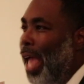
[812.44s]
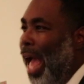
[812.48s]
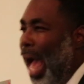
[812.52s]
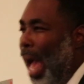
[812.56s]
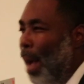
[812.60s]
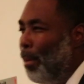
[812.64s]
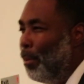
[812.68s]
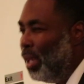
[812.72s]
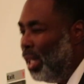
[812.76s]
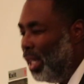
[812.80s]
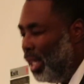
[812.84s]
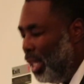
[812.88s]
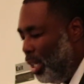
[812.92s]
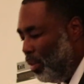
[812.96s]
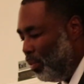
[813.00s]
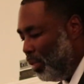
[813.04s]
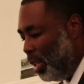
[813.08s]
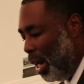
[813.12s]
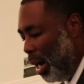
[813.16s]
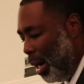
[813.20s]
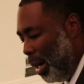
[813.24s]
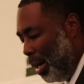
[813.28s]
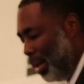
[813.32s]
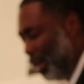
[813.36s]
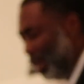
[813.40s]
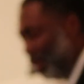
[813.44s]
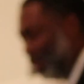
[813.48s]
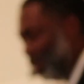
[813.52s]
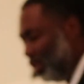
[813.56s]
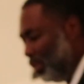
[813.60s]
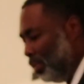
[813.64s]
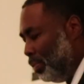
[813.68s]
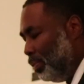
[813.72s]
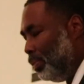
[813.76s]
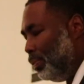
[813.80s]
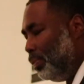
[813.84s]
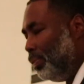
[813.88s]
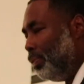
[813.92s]
I believe God.
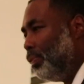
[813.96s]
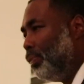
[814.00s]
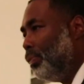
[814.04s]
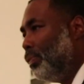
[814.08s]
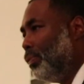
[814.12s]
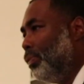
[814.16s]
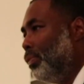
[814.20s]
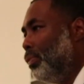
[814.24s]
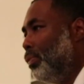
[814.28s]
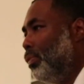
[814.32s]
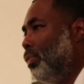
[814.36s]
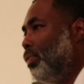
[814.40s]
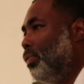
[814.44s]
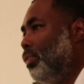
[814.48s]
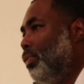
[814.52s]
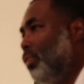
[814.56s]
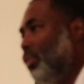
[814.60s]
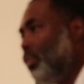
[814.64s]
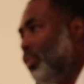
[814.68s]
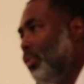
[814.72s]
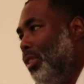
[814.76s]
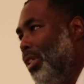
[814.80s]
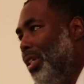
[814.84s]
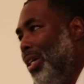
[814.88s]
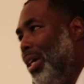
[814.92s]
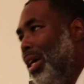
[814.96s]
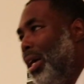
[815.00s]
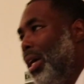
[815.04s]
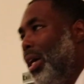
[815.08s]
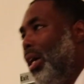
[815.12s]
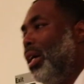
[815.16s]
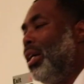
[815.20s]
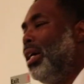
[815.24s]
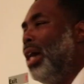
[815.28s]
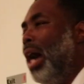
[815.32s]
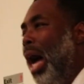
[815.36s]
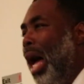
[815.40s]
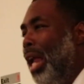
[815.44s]
Amen. Amen.
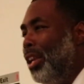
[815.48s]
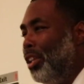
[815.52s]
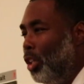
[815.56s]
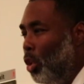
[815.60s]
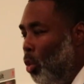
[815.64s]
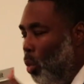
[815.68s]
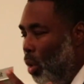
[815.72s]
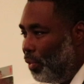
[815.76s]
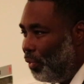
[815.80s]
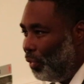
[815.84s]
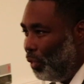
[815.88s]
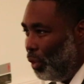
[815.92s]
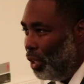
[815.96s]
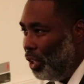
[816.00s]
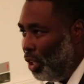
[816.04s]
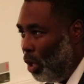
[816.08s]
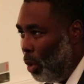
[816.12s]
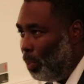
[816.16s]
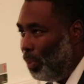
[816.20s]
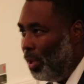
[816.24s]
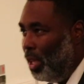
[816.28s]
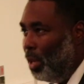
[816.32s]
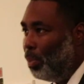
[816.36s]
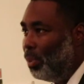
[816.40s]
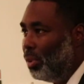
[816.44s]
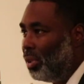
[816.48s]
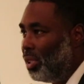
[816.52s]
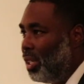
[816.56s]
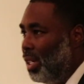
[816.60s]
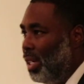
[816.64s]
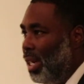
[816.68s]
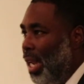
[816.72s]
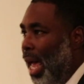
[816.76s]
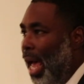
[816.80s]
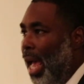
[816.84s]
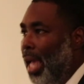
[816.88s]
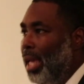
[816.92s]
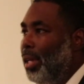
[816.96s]
God do it for your people
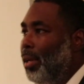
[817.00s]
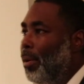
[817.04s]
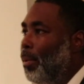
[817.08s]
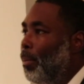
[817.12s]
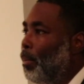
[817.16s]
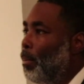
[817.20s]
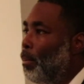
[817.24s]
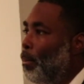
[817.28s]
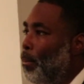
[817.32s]
tonight.